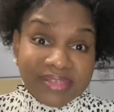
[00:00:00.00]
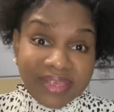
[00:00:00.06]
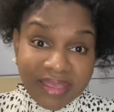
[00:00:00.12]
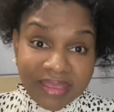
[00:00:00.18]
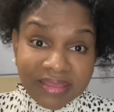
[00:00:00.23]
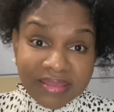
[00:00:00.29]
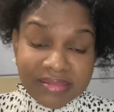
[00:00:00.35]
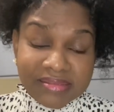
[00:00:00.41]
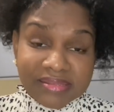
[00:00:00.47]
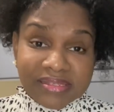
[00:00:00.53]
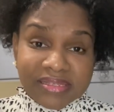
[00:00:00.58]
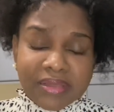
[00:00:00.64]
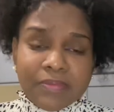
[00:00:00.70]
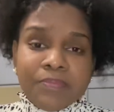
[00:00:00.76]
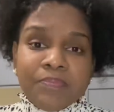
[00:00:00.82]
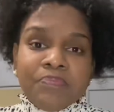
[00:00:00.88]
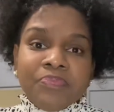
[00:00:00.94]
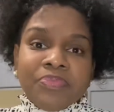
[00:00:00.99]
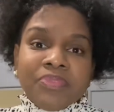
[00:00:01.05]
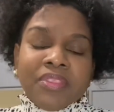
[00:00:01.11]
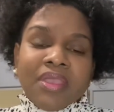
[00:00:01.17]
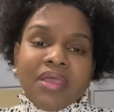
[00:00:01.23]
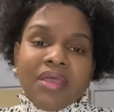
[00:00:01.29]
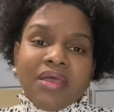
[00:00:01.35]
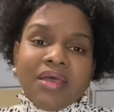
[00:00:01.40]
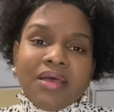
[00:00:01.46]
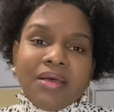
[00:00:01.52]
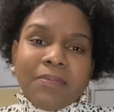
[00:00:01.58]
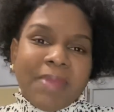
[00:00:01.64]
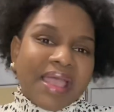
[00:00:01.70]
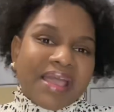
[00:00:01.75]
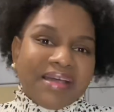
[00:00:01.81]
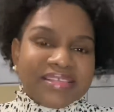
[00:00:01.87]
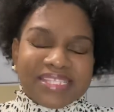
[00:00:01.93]
is
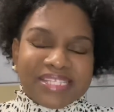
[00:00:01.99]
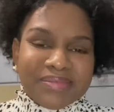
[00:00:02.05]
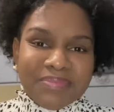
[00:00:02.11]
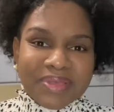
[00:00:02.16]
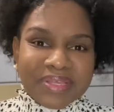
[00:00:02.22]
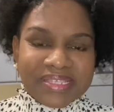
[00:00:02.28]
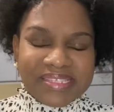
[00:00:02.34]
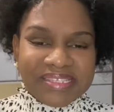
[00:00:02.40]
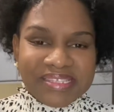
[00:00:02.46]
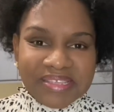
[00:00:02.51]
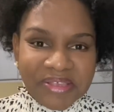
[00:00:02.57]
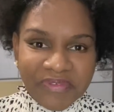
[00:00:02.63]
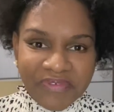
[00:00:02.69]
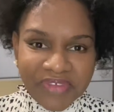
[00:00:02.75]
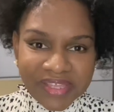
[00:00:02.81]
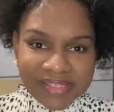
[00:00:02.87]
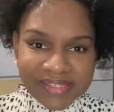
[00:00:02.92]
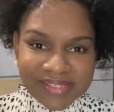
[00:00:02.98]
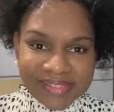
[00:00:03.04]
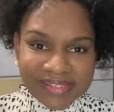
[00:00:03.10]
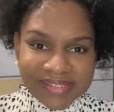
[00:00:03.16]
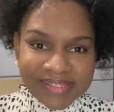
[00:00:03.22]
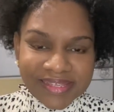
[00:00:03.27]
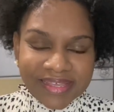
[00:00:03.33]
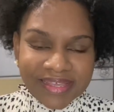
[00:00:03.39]
my customer service.